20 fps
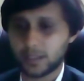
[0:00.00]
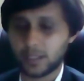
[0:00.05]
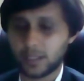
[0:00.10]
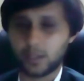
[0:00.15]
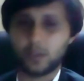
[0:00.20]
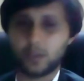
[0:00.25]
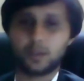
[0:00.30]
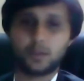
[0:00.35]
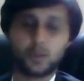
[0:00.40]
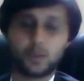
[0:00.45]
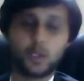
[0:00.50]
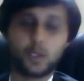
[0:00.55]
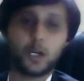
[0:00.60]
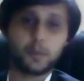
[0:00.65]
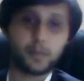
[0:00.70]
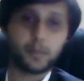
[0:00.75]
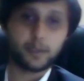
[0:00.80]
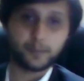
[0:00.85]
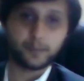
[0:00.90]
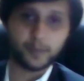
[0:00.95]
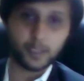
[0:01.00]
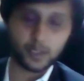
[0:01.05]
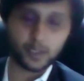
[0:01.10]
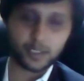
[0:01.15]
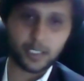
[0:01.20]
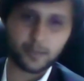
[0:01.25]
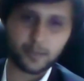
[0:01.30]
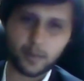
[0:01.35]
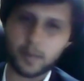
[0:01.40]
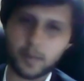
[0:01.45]
cannot, do not prefer to
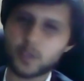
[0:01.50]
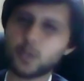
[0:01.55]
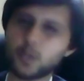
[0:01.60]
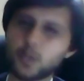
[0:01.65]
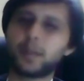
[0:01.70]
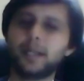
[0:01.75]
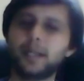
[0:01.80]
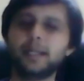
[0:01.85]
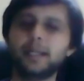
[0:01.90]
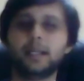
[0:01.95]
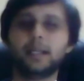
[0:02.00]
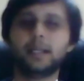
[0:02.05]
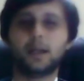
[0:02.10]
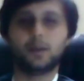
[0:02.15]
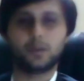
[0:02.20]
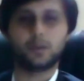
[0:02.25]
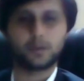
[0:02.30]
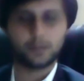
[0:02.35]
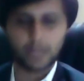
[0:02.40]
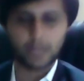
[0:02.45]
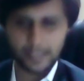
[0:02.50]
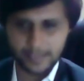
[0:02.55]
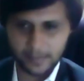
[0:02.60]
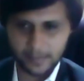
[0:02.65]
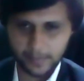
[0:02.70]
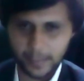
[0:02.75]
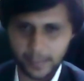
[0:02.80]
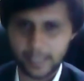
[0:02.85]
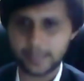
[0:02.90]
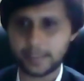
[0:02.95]
study from it. So print it out. As
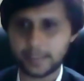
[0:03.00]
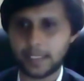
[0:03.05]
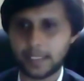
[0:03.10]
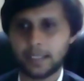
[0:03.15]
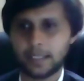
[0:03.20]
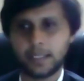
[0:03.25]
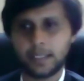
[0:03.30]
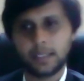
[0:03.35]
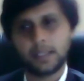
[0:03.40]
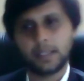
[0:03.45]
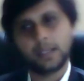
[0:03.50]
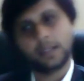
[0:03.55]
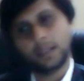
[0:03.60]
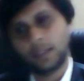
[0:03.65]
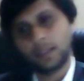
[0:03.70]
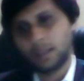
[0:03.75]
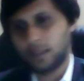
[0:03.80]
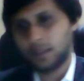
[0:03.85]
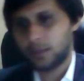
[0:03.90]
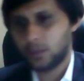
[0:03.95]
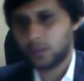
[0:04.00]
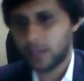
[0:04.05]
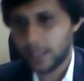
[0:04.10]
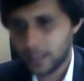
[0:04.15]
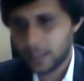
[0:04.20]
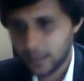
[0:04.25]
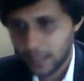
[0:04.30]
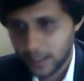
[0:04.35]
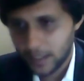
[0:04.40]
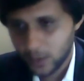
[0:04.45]
simple as that. If you
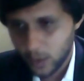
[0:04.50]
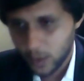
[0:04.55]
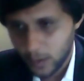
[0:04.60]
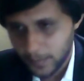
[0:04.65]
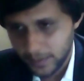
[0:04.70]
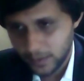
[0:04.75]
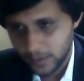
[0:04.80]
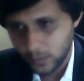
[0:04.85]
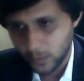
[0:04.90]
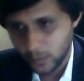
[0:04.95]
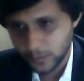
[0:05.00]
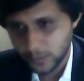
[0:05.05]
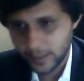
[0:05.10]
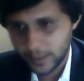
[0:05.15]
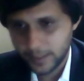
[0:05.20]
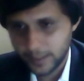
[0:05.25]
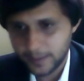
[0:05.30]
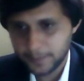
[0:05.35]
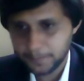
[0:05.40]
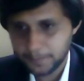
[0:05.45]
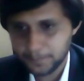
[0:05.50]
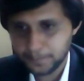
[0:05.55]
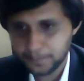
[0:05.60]
like hard copy, go for it.